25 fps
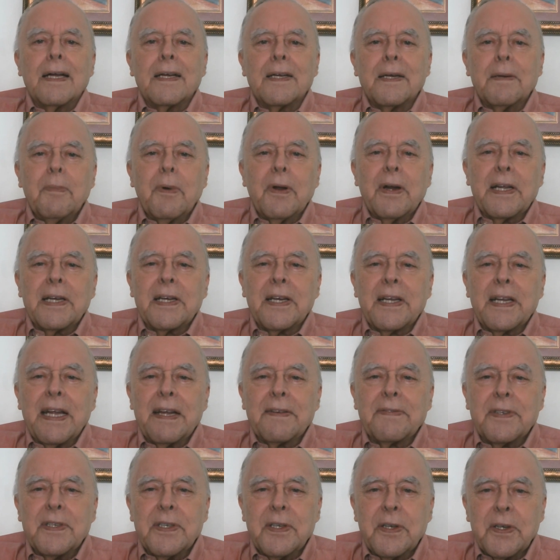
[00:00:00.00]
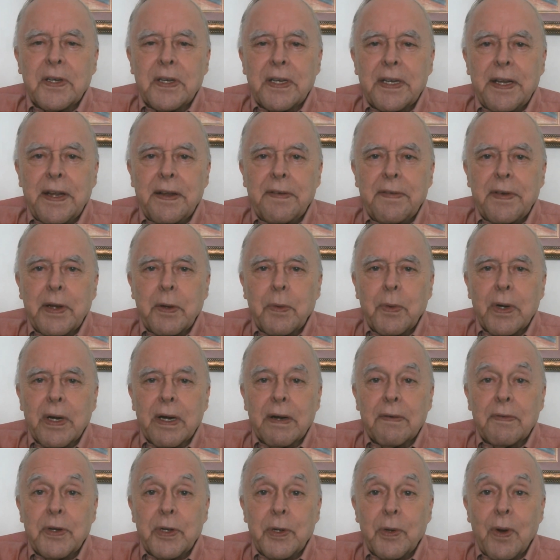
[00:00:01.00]
Good morning, good afternoon, good evening,
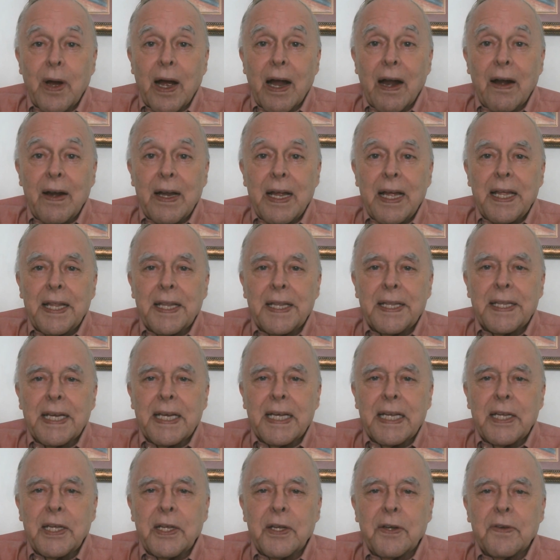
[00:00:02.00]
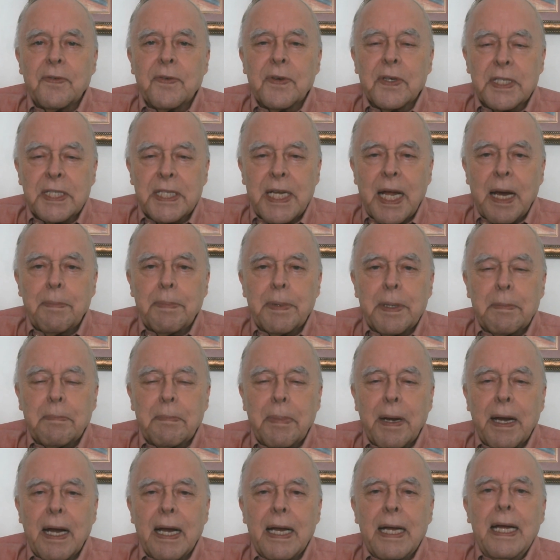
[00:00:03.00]
wherever you are, and thank you for stopping
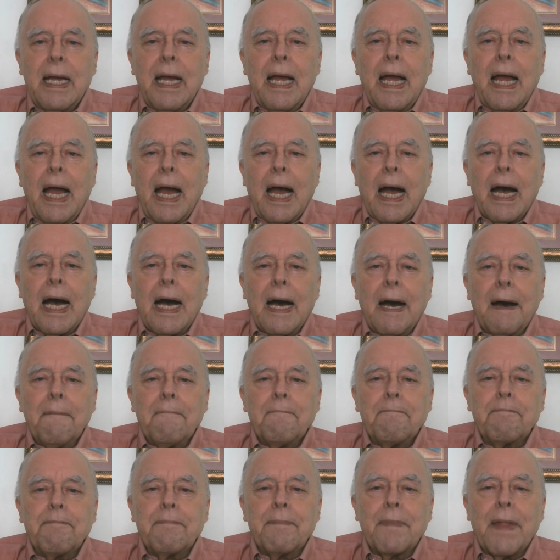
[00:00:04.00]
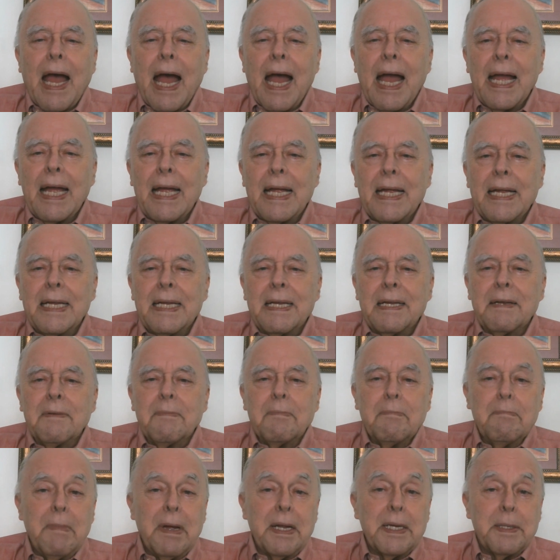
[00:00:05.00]
by. I
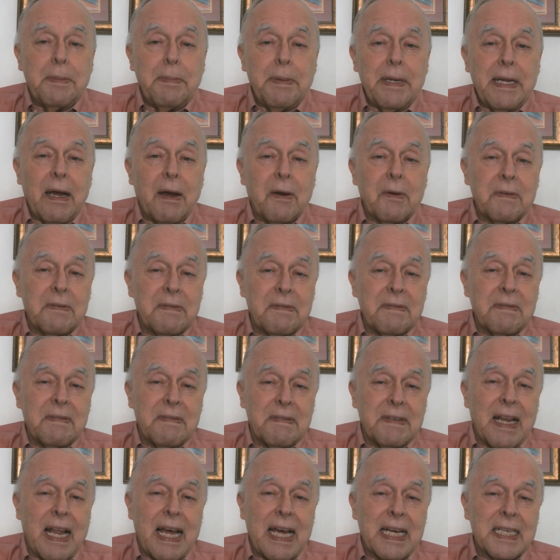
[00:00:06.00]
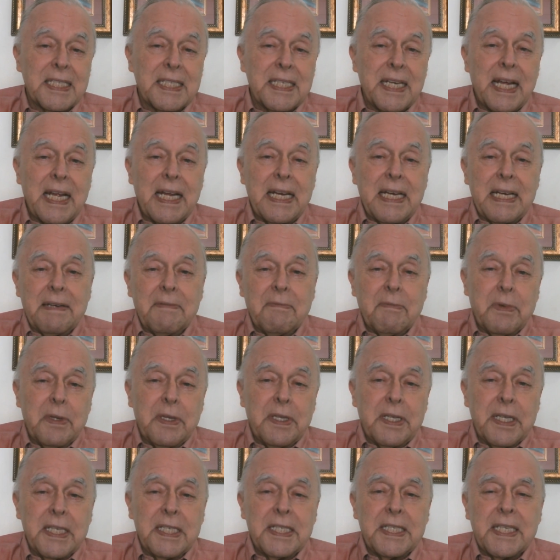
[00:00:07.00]
meant to be out last night
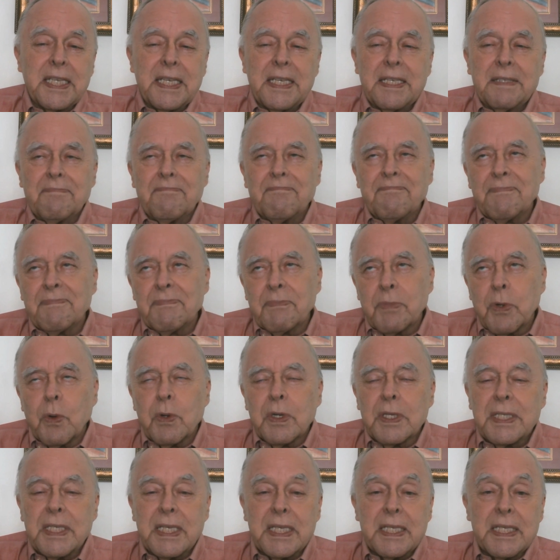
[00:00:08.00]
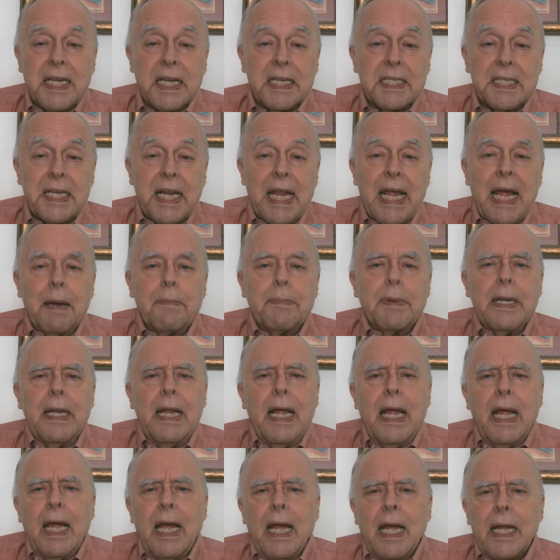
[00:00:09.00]
with this, and of course it doesn't happen.
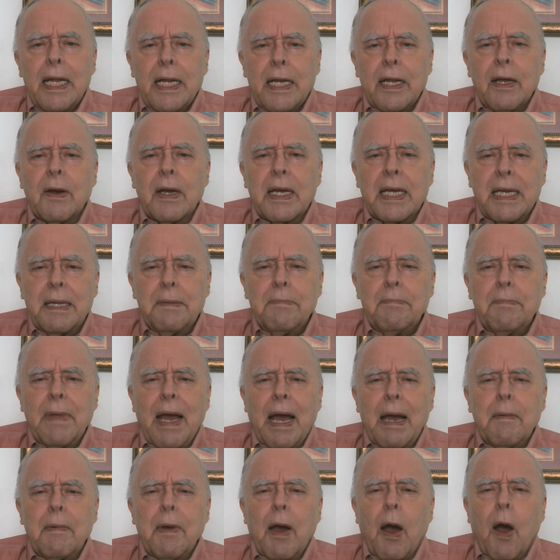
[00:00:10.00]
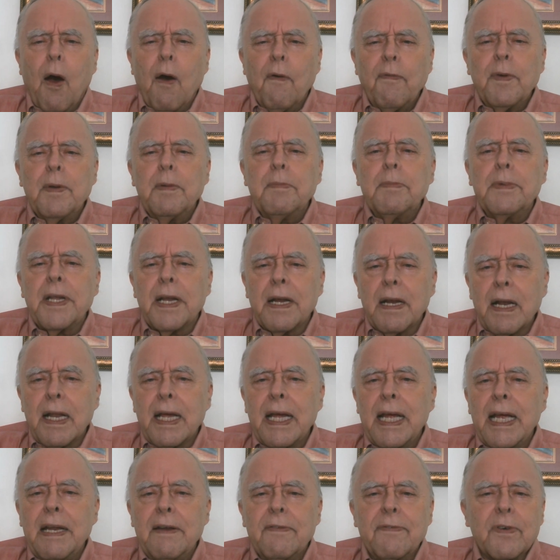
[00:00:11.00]
You know, I'm often
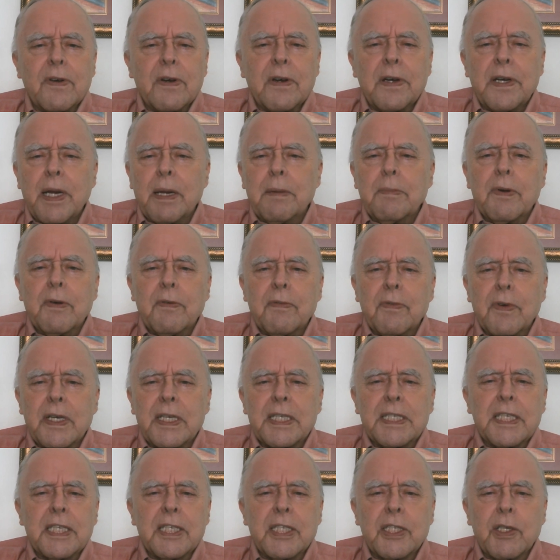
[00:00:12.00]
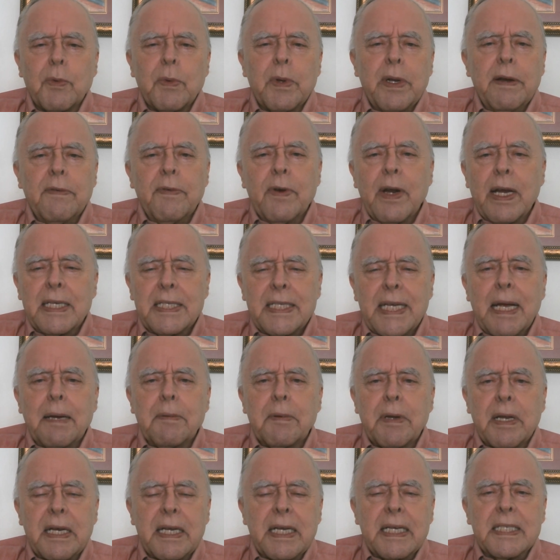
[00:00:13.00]
delayed for a number of reasons, so whenever I say
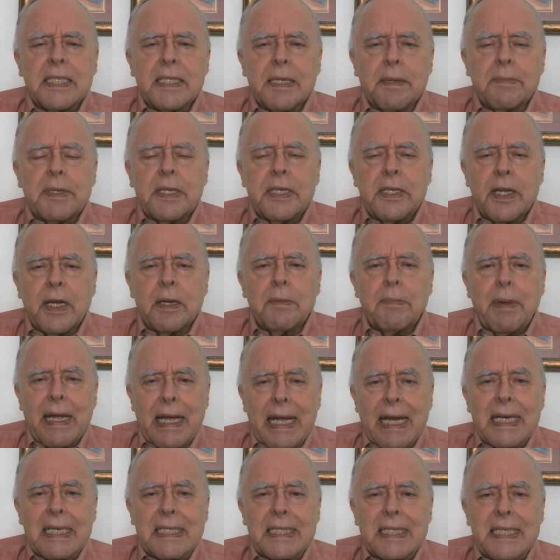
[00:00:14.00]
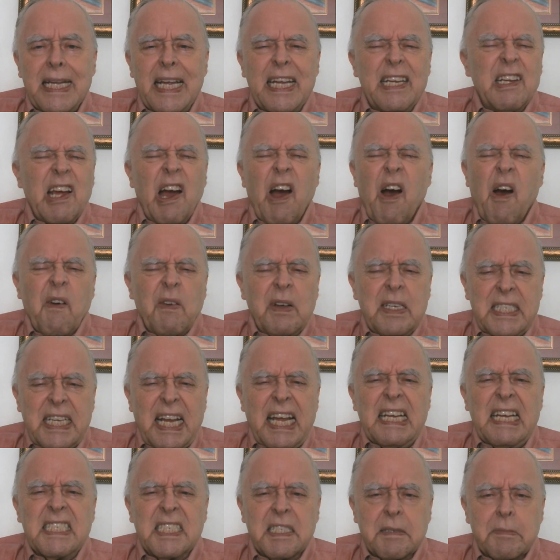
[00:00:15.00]
I'm going to get something done by X date, always
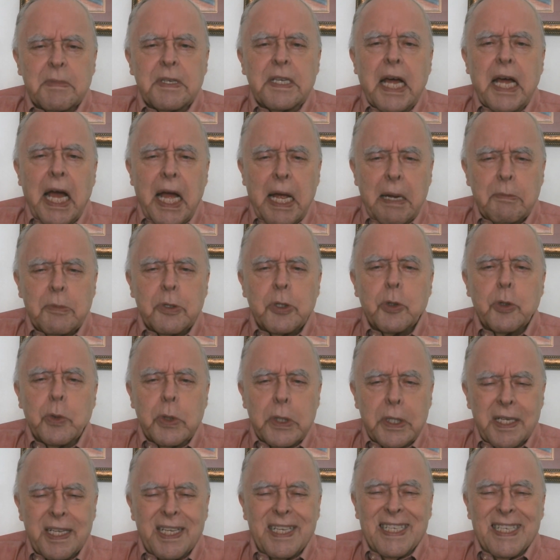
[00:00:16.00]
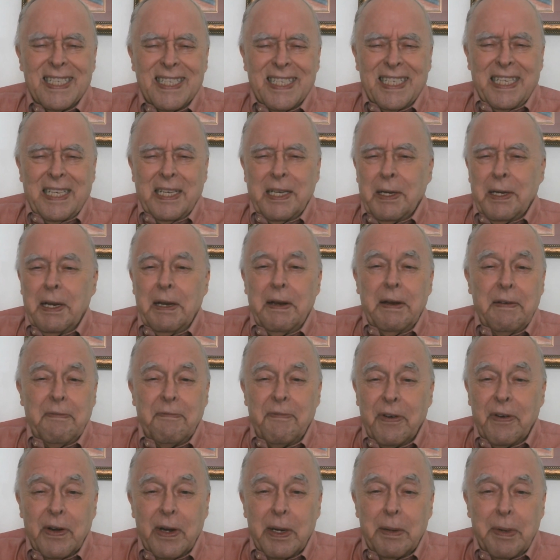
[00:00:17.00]
add some time to it. It
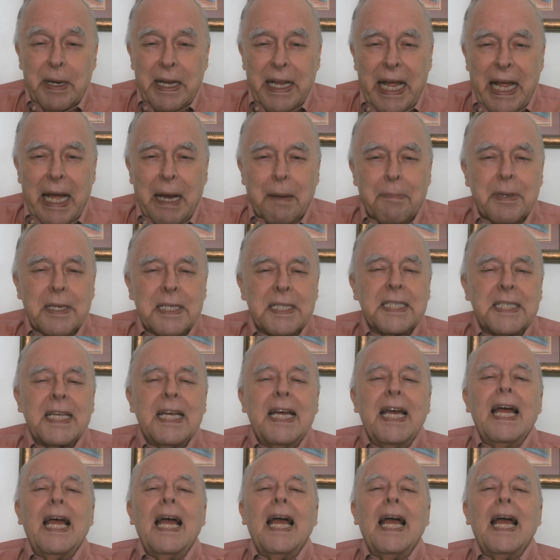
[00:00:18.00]
invariably happens.